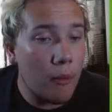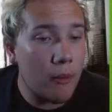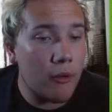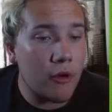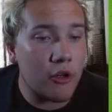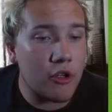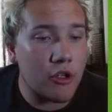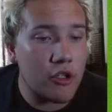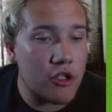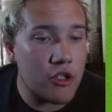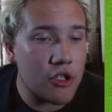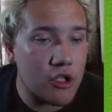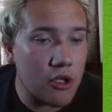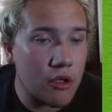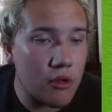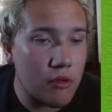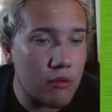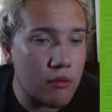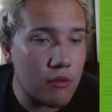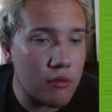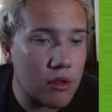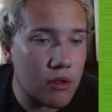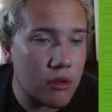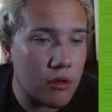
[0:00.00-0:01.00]
Oh, we got a
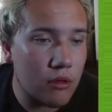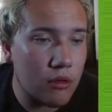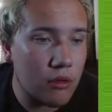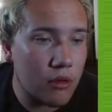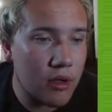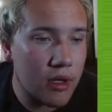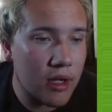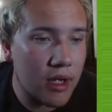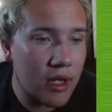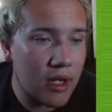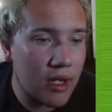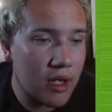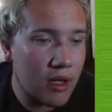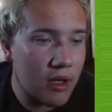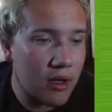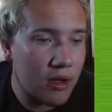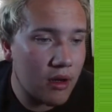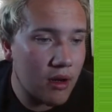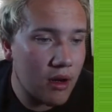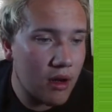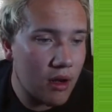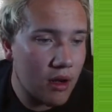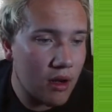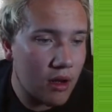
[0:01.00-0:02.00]
Zoots
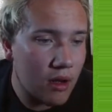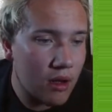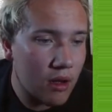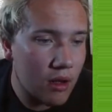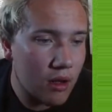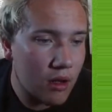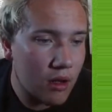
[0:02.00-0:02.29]
talking.